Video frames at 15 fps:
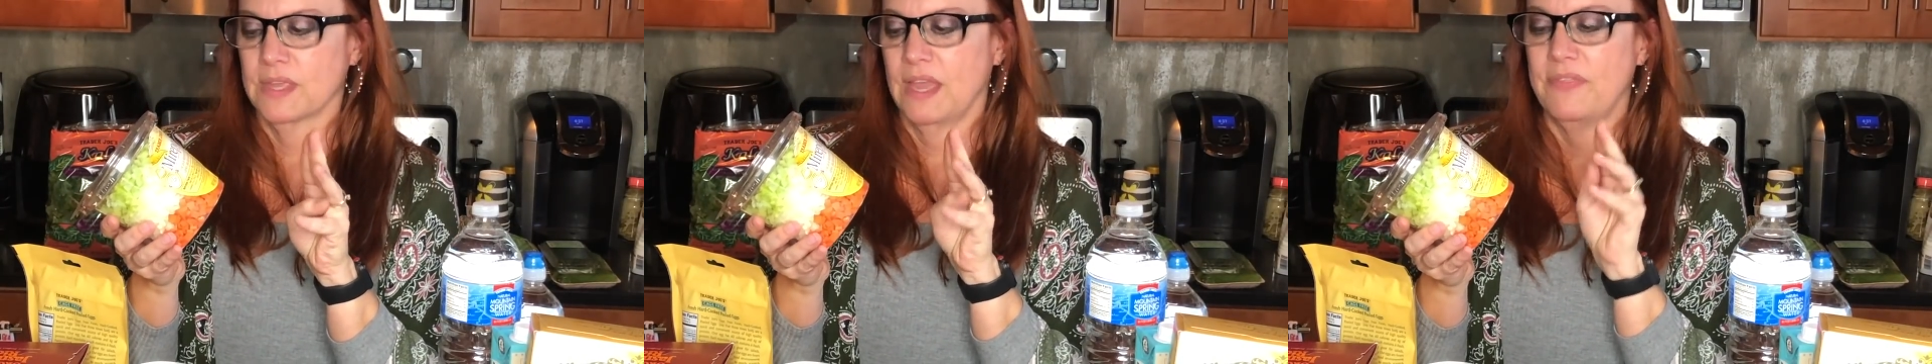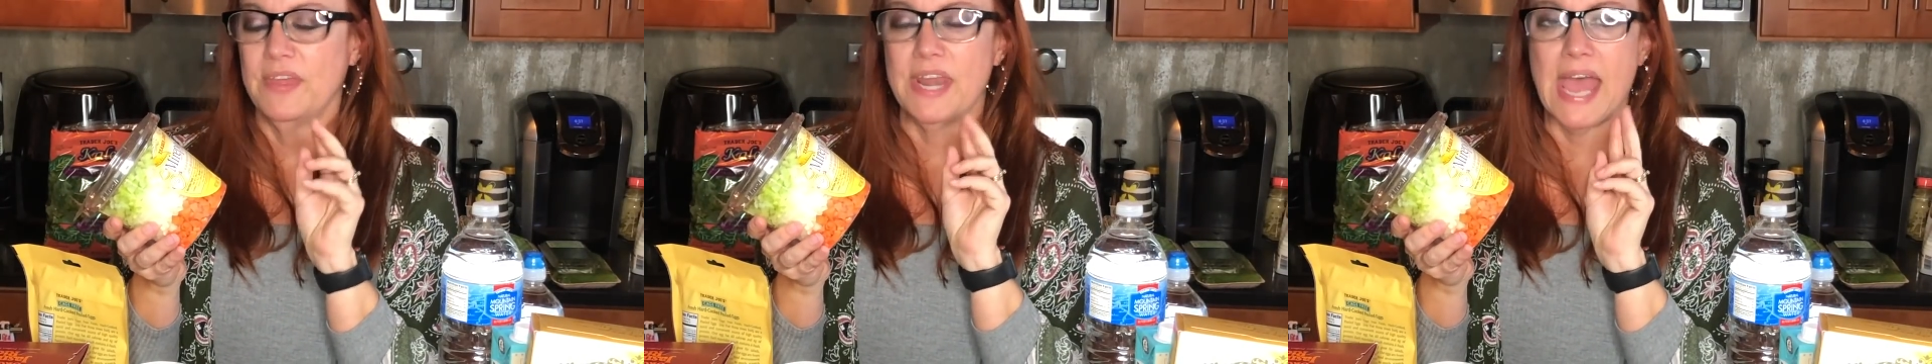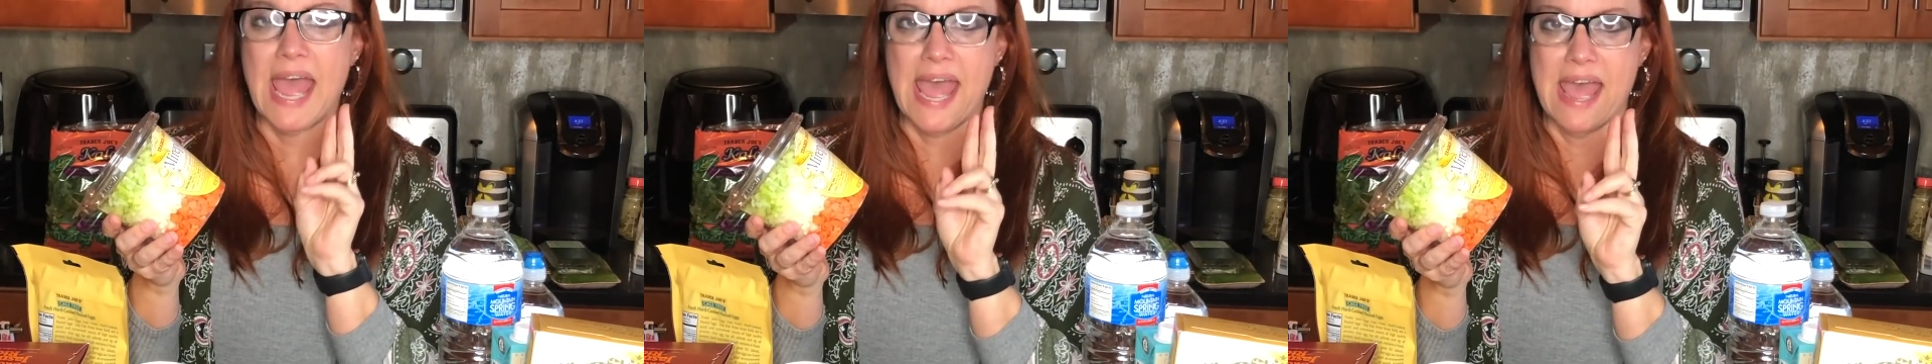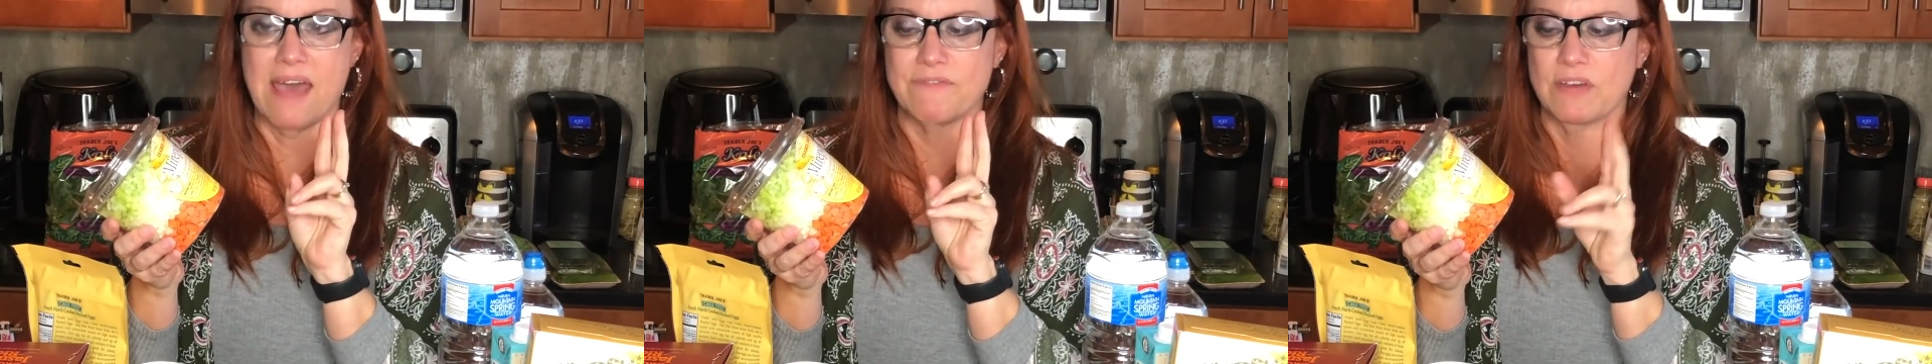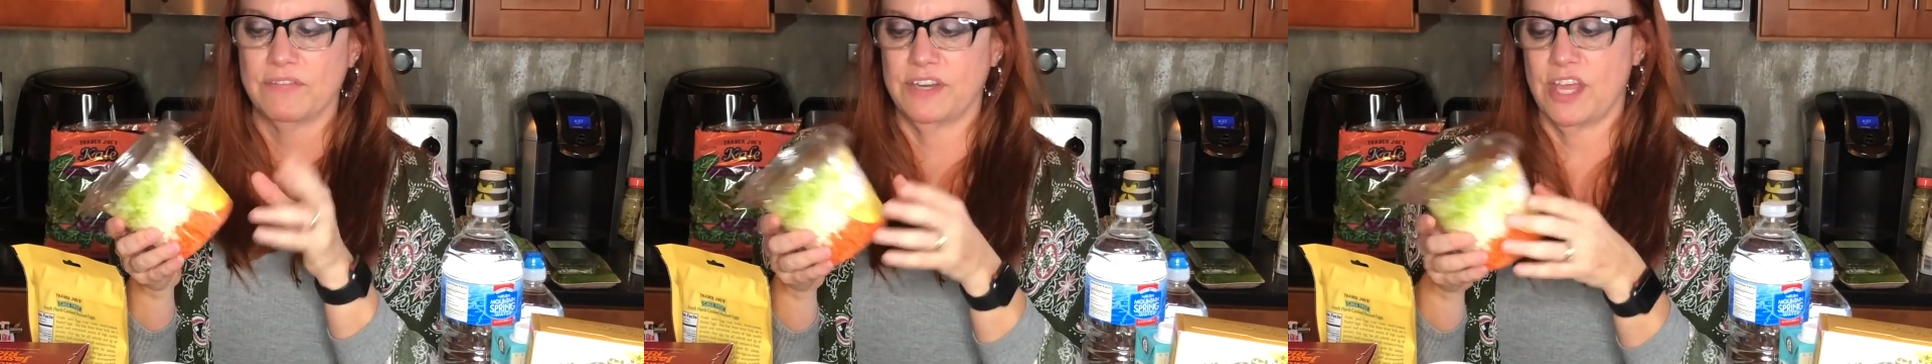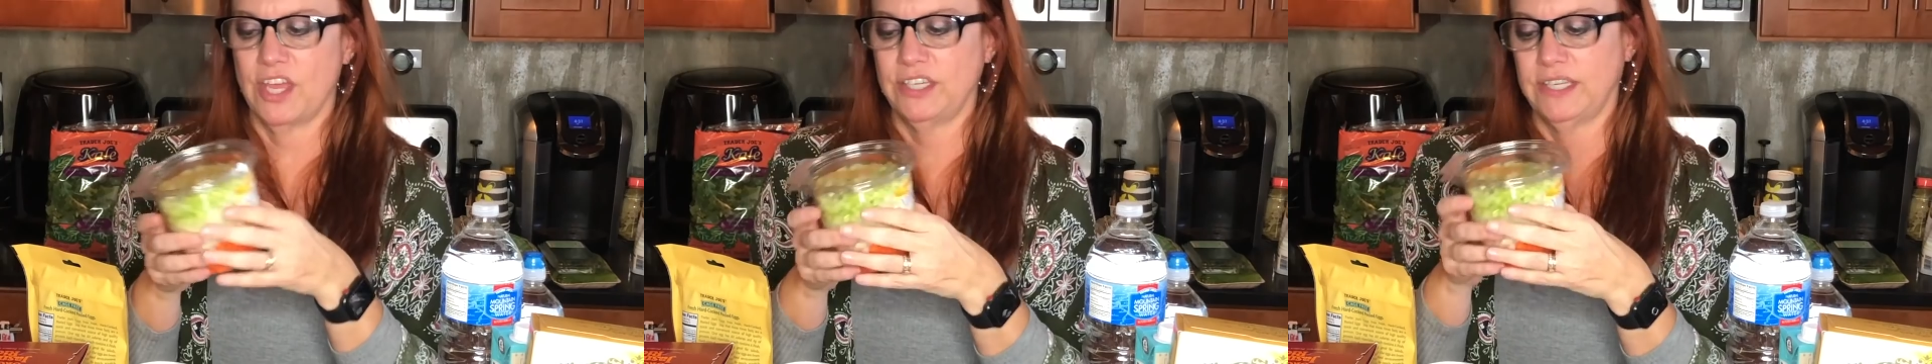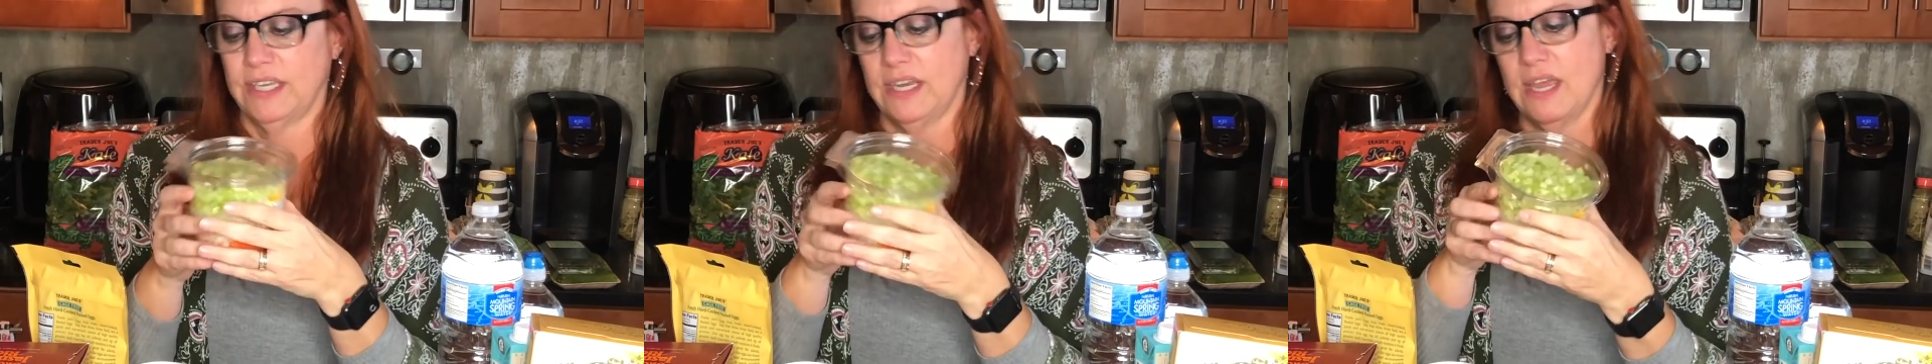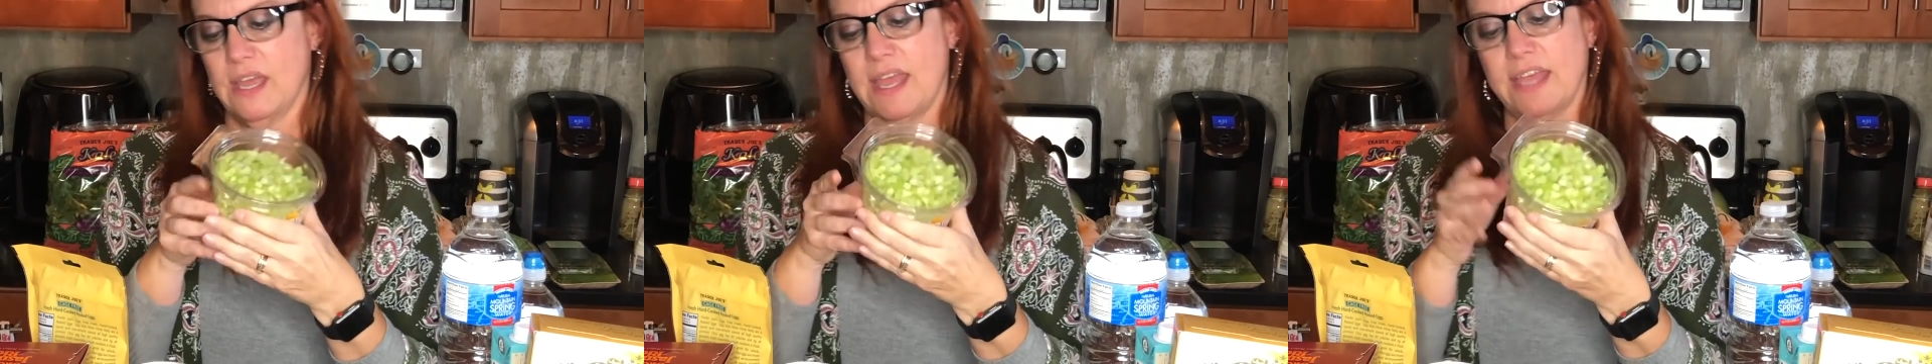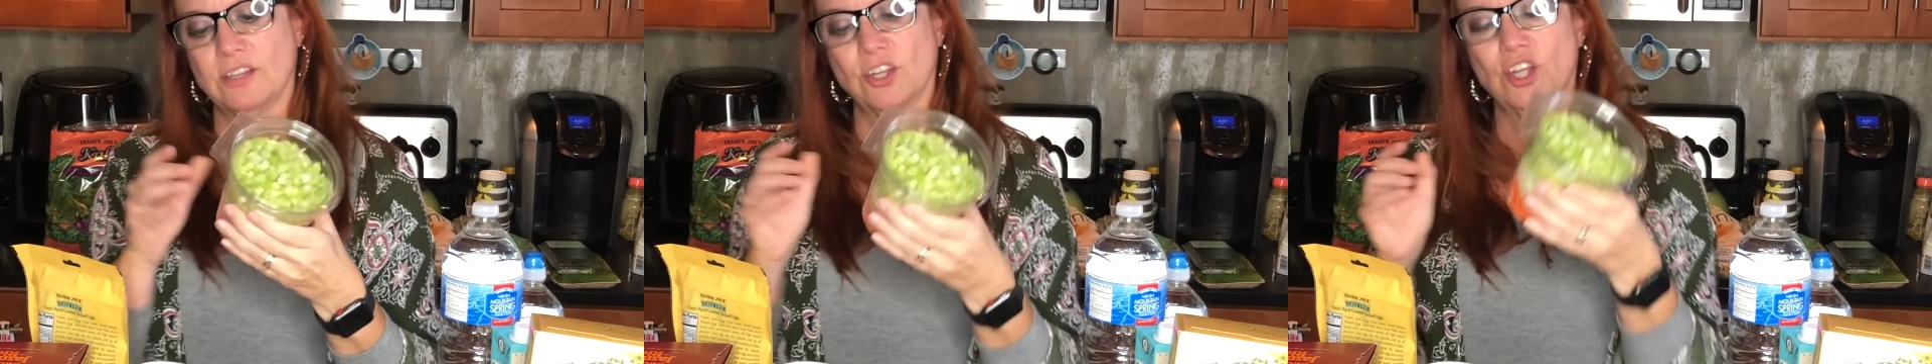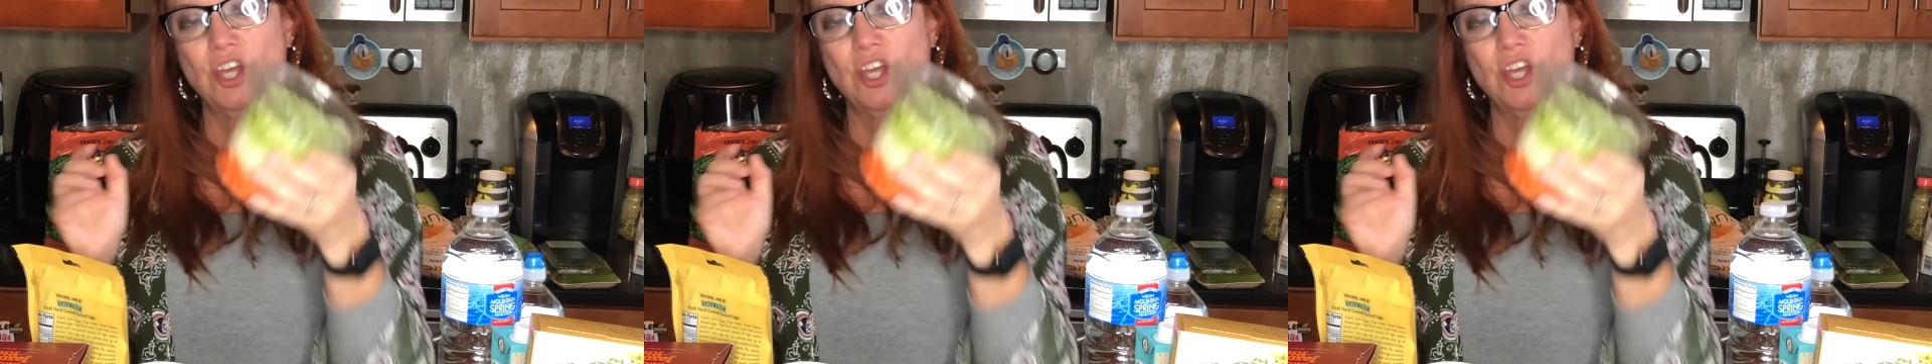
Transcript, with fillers: and then half of an onion, and